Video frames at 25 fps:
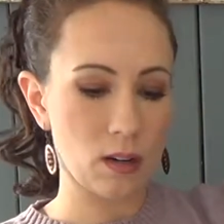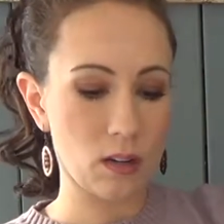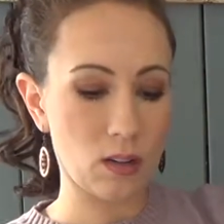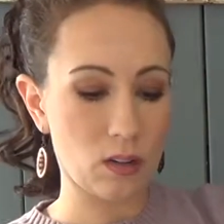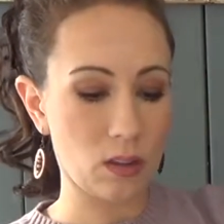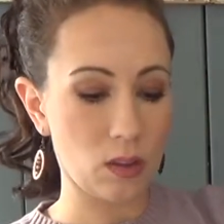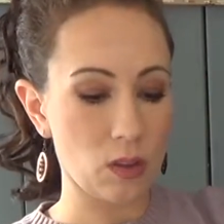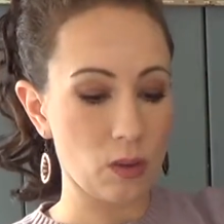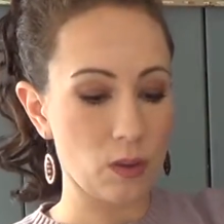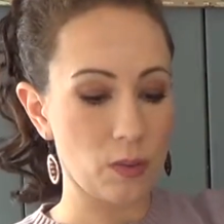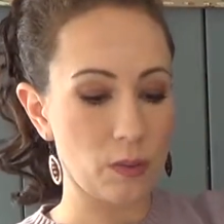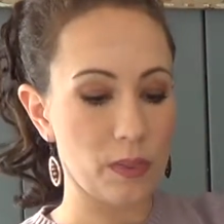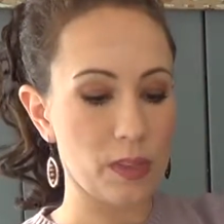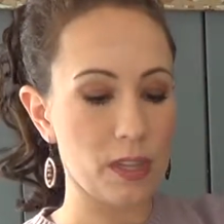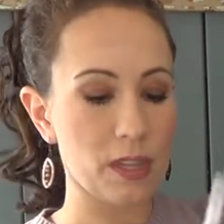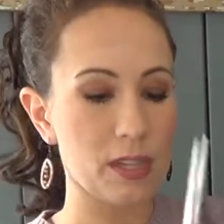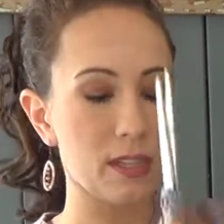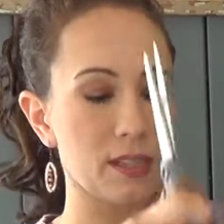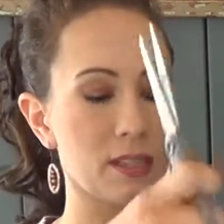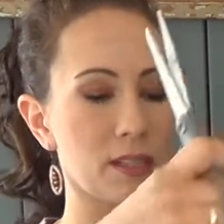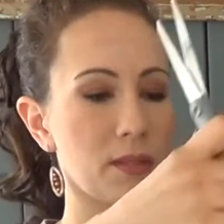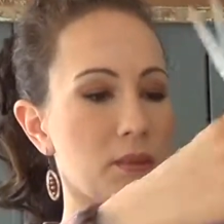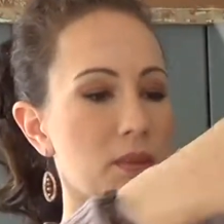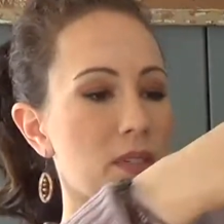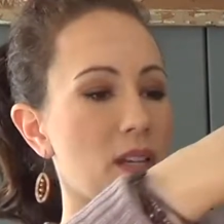clothing
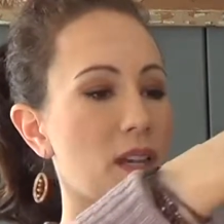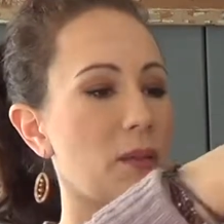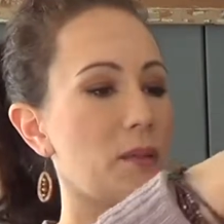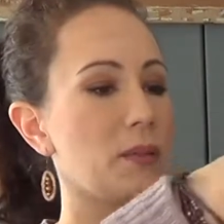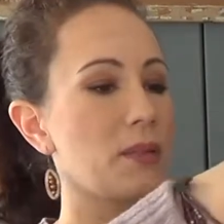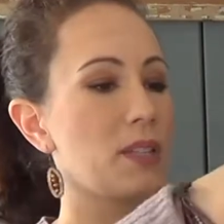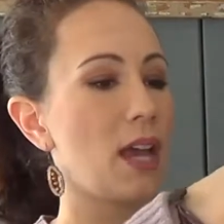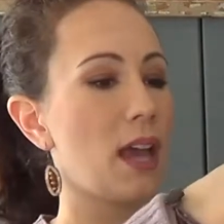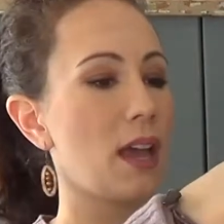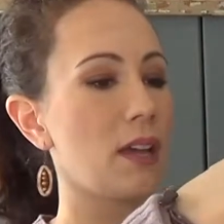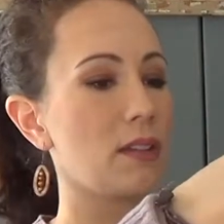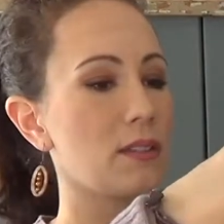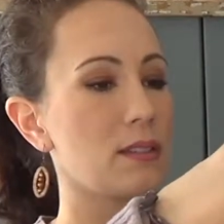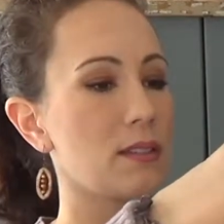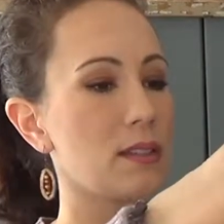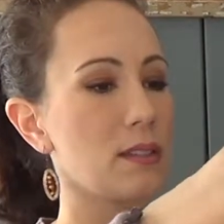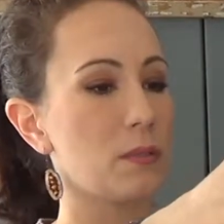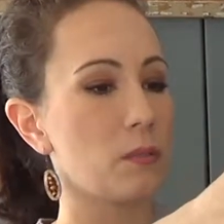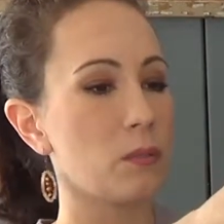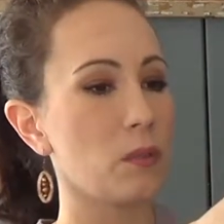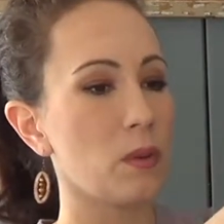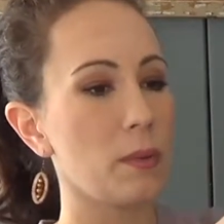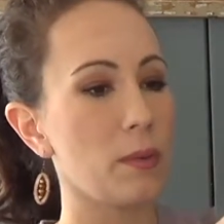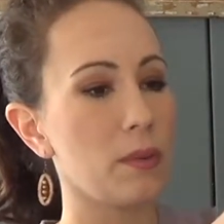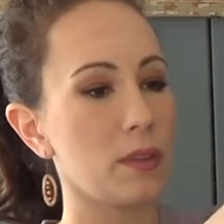sometimes has
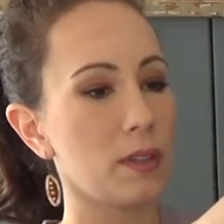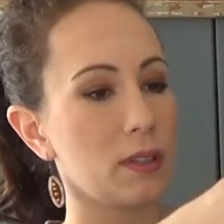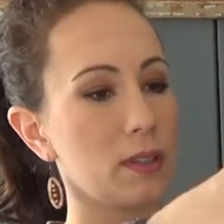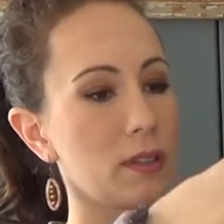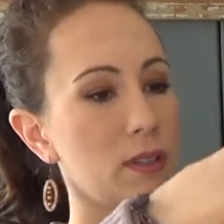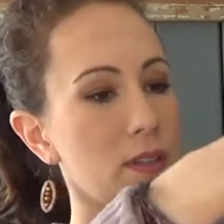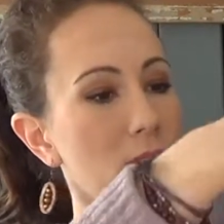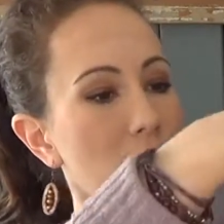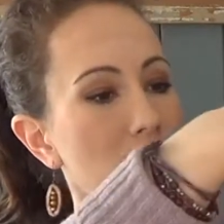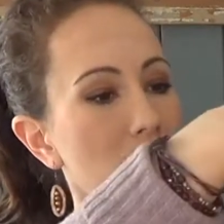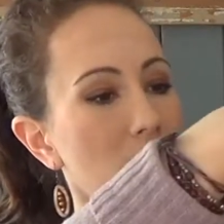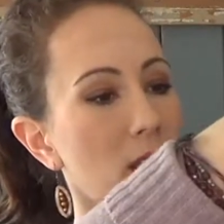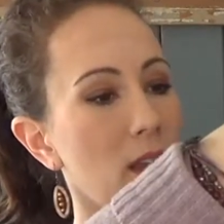some ribbon.